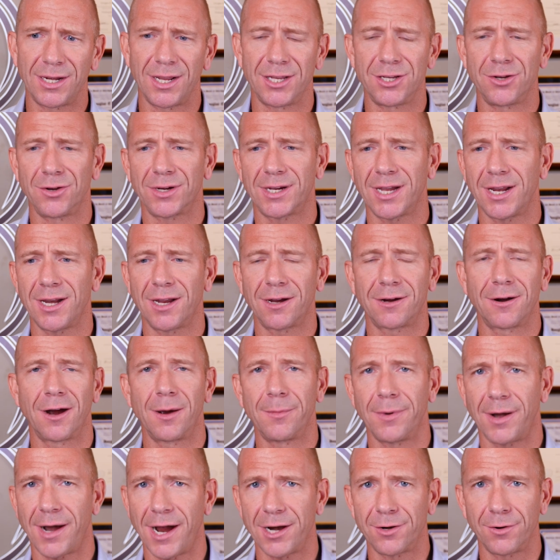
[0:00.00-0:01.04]
and you're getting
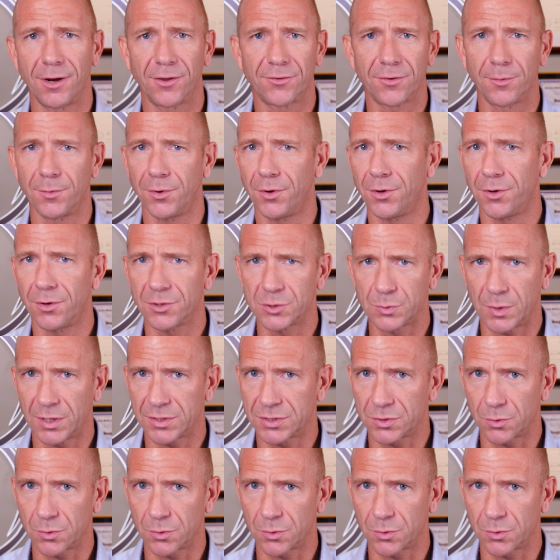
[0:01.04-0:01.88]
carbohydrates from who knows what